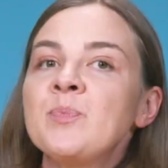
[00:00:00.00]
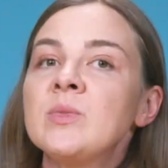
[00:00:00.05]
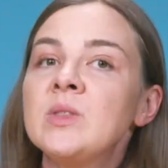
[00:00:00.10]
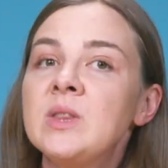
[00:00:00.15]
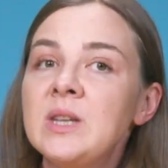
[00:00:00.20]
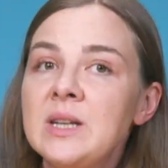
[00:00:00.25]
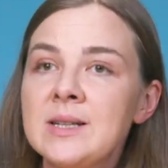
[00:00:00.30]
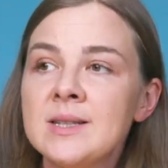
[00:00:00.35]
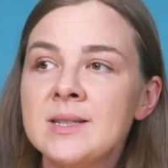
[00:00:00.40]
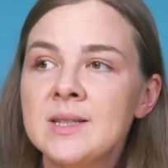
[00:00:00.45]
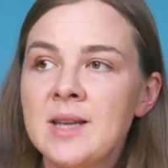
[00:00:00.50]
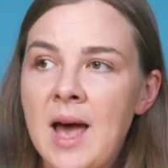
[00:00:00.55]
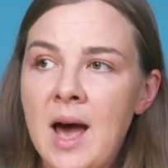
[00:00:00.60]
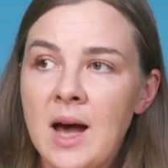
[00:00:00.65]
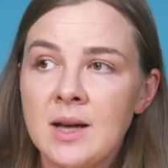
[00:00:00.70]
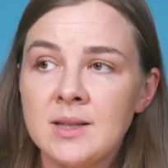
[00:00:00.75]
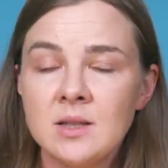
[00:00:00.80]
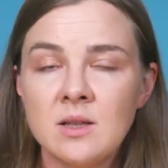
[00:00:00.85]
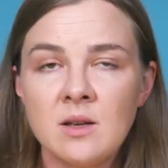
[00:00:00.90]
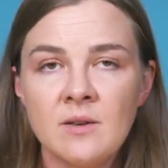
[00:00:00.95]
This
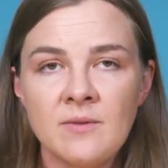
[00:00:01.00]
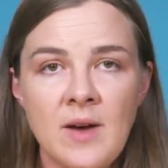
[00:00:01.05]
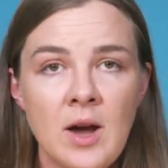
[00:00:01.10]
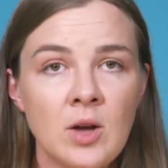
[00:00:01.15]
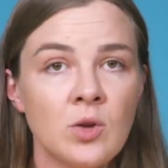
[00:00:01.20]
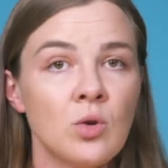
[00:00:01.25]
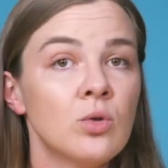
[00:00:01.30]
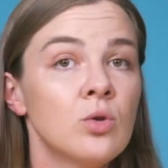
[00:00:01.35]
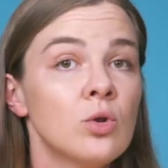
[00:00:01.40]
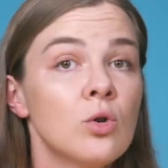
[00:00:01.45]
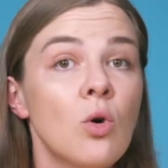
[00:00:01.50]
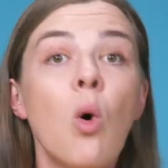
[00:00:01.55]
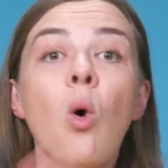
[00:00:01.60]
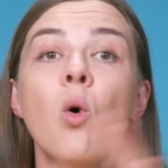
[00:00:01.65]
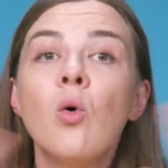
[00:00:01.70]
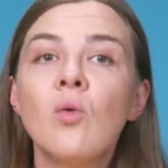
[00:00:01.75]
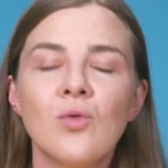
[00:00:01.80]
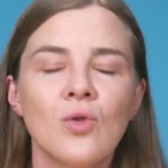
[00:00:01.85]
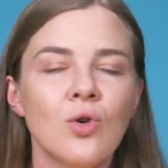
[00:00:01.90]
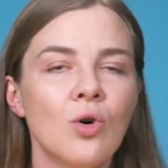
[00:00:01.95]
has an effect on your
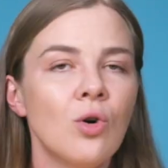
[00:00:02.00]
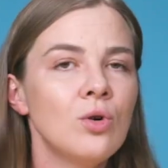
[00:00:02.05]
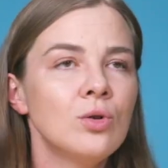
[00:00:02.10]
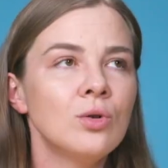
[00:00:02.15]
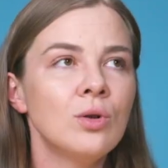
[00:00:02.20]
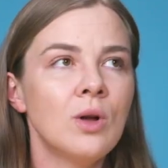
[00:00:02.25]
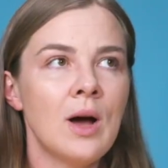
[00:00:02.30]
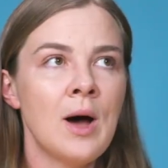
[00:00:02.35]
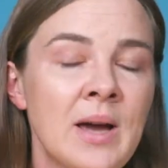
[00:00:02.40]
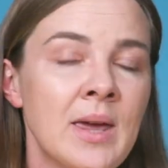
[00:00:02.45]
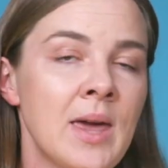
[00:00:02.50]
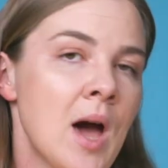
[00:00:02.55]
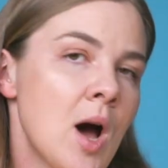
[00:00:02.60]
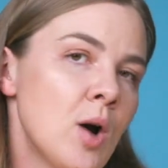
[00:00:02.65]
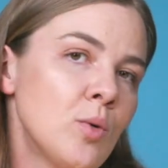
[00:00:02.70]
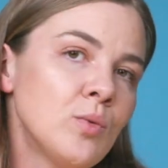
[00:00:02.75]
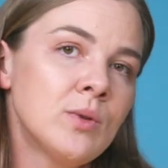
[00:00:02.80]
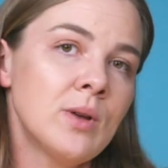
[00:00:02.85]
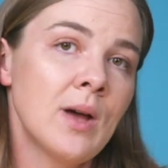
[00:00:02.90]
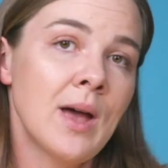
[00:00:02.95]
overall
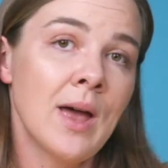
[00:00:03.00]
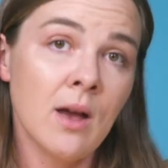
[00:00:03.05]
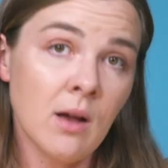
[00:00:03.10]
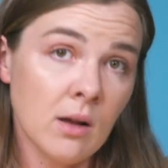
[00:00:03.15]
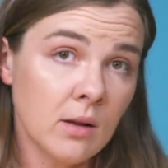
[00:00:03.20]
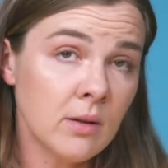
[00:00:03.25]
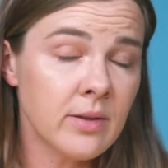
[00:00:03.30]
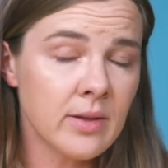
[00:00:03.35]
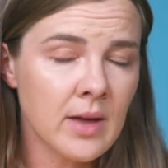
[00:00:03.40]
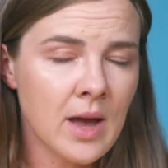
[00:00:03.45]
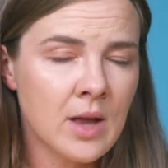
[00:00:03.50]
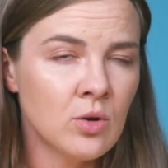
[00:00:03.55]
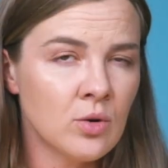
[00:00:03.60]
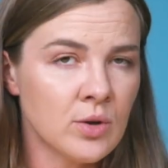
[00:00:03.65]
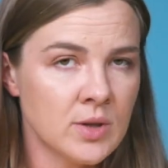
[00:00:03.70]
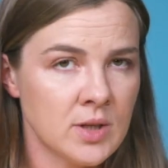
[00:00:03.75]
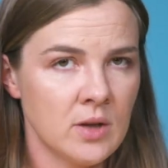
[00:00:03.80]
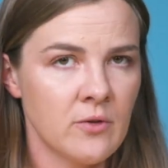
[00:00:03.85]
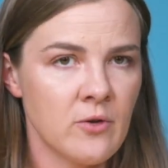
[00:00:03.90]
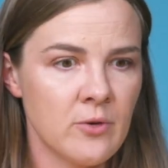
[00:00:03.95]
account health and
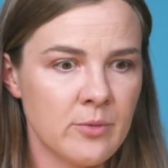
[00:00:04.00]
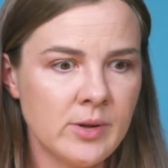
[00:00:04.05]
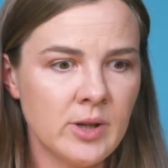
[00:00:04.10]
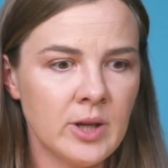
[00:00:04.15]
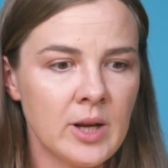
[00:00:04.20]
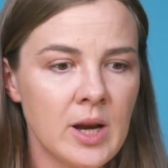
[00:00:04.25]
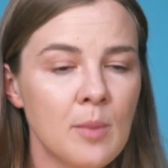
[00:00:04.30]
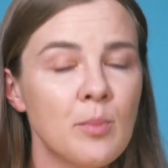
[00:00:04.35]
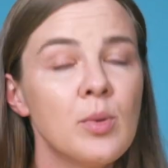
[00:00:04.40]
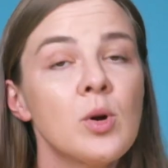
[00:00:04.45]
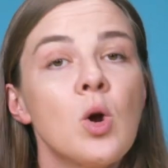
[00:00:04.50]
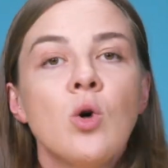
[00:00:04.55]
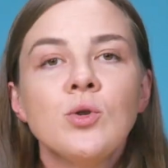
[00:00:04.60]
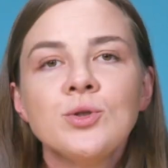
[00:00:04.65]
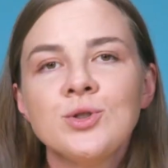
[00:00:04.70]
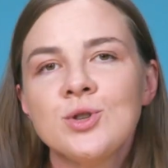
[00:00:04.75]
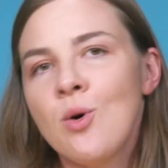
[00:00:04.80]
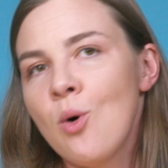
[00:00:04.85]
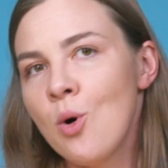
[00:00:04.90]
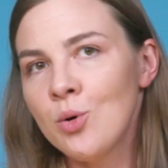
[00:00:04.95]
your deliverability, but
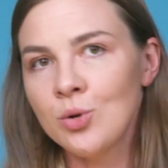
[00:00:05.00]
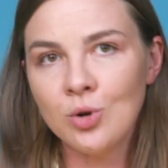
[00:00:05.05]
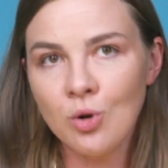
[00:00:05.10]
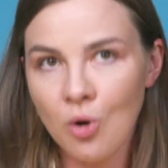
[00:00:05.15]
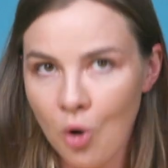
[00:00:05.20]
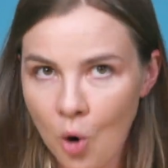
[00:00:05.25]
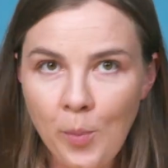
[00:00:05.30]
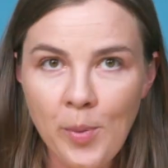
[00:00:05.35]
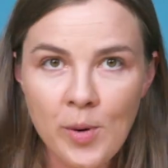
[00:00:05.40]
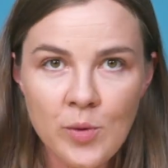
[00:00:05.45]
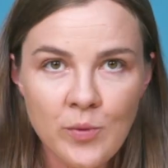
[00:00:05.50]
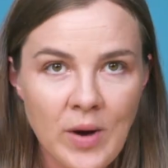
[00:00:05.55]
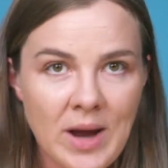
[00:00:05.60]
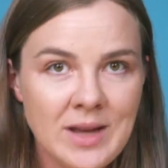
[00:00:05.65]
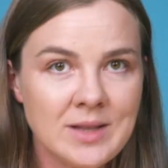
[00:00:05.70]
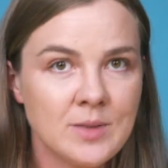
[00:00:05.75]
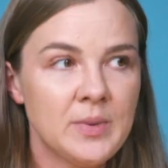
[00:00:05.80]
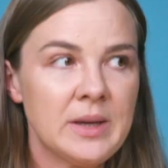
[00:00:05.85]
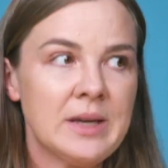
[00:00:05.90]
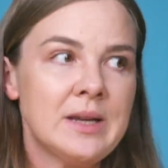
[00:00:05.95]
also on your open
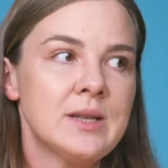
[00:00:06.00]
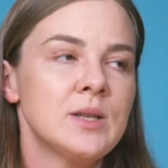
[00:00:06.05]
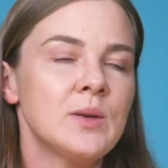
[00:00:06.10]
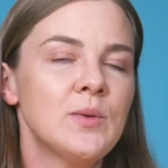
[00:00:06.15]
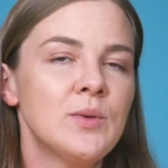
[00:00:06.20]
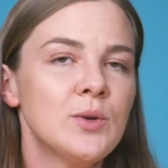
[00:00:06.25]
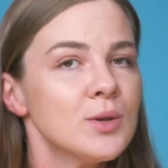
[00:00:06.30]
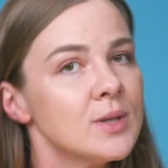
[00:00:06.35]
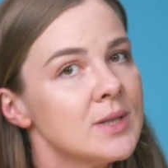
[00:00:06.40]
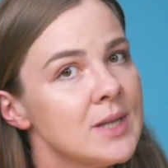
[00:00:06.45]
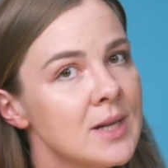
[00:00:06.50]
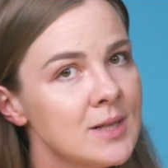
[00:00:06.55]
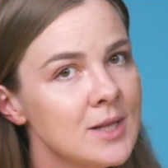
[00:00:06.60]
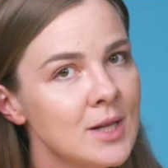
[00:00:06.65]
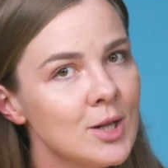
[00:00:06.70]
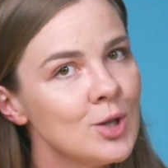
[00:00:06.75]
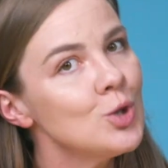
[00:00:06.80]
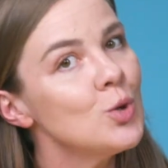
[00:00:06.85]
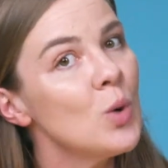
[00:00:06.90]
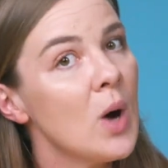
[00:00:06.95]
rates, because if you're
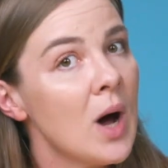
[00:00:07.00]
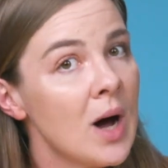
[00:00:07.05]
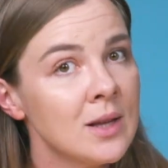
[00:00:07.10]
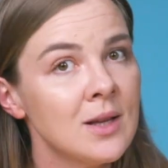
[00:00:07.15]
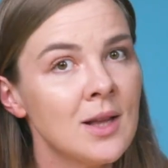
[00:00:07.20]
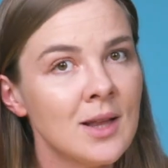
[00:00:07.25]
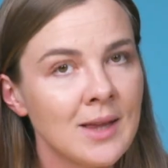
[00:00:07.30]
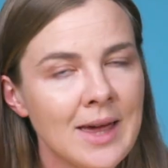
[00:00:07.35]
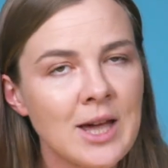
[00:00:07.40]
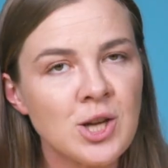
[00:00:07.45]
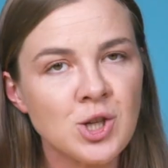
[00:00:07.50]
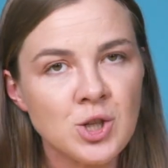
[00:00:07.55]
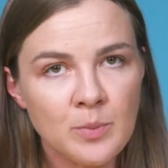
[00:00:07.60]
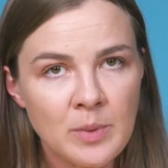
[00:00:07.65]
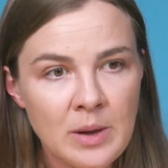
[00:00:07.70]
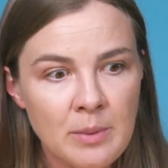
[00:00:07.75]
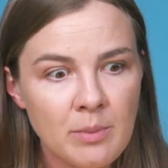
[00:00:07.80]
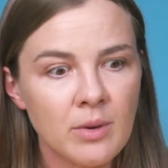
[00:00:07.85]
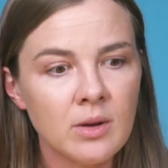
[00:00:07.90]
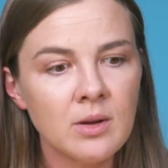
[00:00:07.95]
sending to unengaged
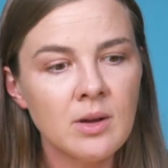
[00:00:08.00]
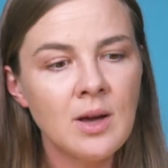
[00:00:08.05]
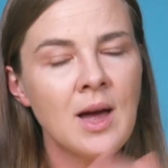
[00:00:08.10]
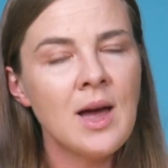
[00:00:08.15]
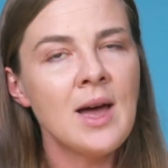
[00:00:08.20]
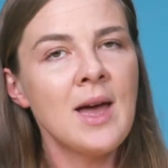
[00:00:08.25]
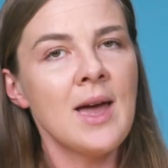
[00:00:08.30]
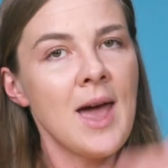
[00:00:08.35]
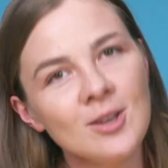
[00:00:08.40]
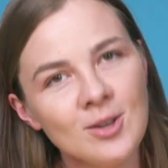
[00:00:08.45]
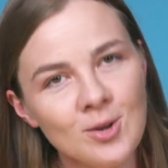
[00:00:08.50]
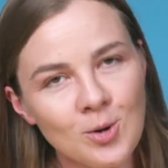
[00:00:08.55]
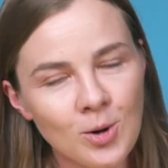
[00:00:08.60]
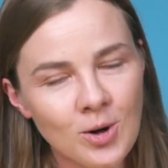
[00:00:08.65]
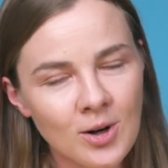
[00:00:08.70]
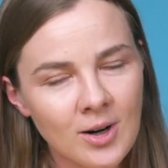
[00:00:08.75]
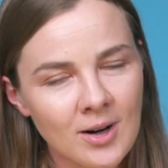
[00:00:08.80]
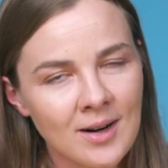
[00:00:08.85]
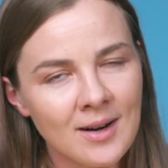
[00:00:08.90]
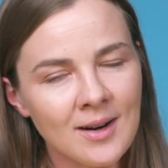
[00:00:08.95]
people,
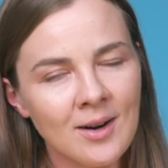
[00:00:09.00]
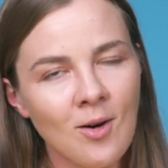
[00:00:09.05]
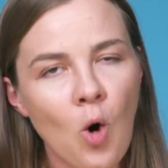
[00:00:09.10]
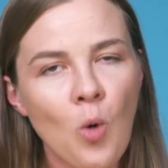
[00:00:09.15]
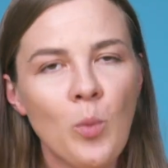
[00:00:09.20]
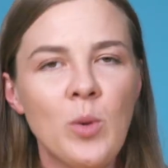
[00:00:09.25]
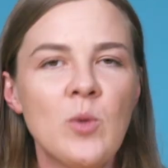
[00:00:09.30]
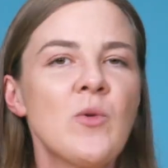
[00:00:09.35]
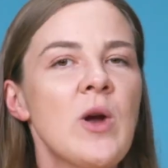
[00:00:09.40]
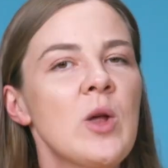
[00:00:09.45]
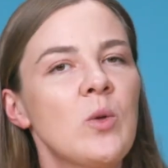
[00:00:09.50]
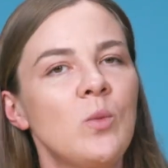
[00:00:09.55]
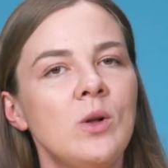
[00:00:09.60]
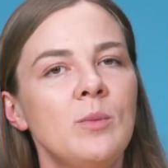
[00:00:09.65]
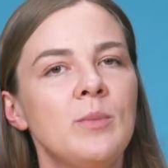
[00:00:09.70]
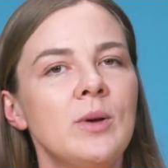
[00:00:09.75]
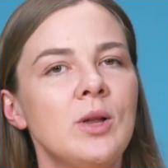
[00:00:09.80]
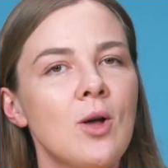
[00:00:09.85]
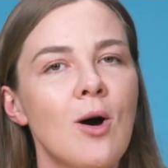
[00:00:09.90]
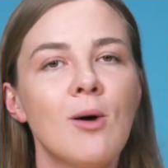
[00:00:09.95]
your open rate
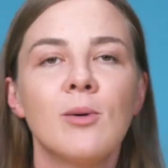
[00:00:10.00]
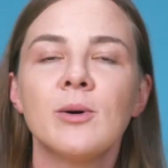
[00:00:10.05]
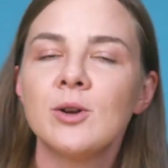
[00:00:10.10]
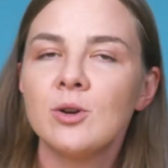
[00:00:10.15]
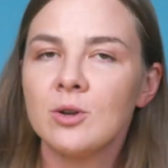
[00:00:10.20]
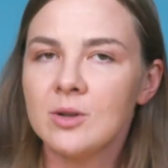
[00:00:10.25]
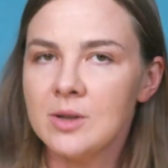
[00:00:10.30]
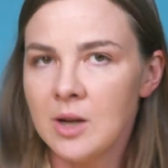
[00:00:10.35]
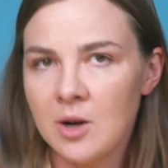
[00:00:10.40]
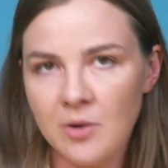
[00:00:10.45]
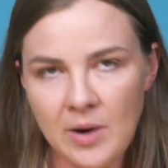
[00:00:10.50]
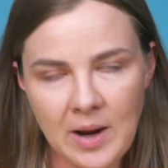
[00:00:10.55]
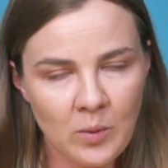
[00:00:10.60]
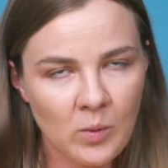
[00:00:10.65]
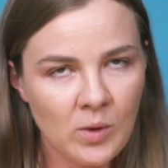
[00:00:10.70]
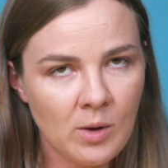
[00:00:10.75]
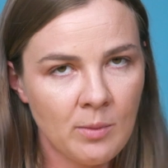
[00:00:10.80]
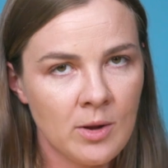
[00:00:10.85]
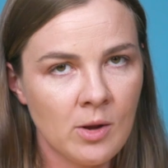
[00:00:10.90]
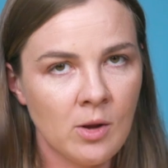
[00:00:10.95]
will be lower, your click rate
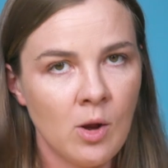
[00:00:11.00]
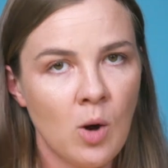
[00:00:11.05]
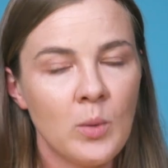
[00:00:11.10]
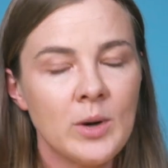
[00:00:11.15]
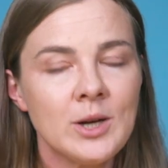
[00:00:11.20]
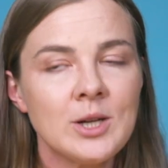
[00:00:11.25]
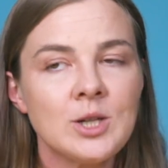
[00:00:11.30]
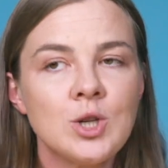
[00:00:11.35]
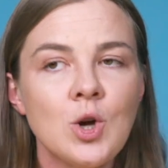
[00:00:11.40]
will be lower.